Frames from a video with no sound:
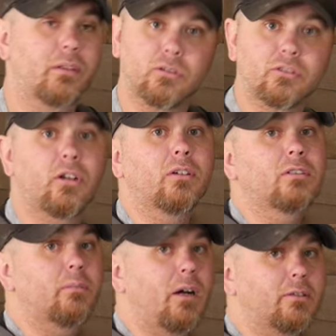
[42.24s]
and those
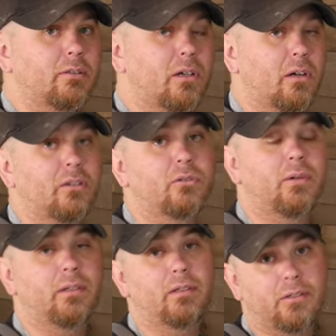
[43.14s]
junction boxes are is
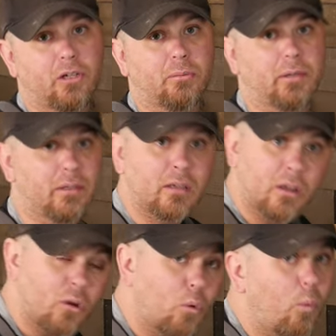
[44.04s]
going to determine
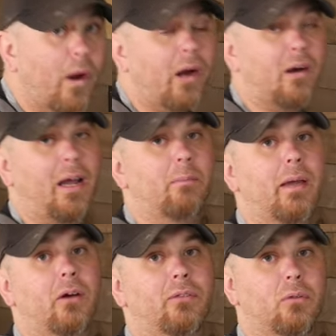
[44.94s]
where I
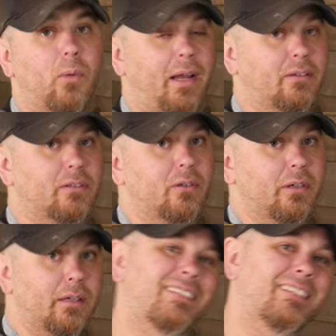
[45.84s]
mount the
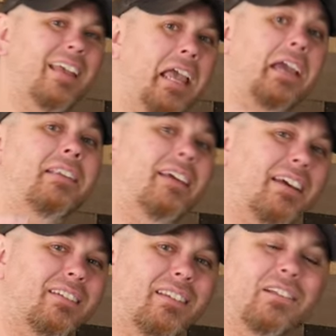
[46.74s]
wainscoting. And
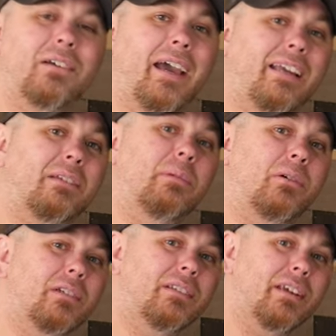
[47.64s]
as a little added
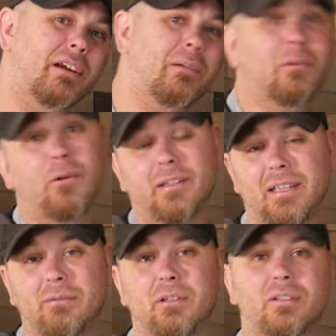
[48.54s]
bonus here, I'm going to
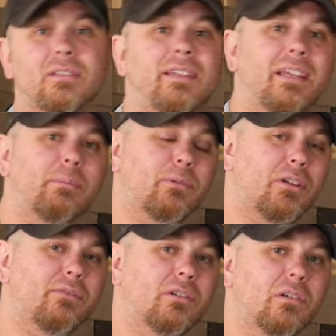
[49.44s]
give you a sneak
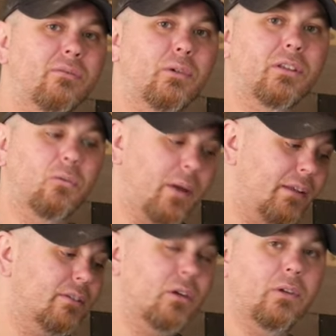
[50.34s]
preview of what the
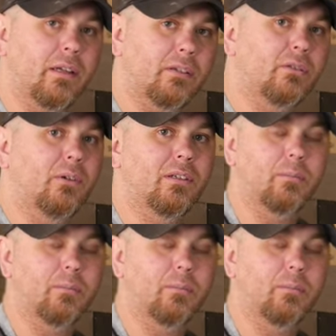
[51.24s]
wainscoting is going to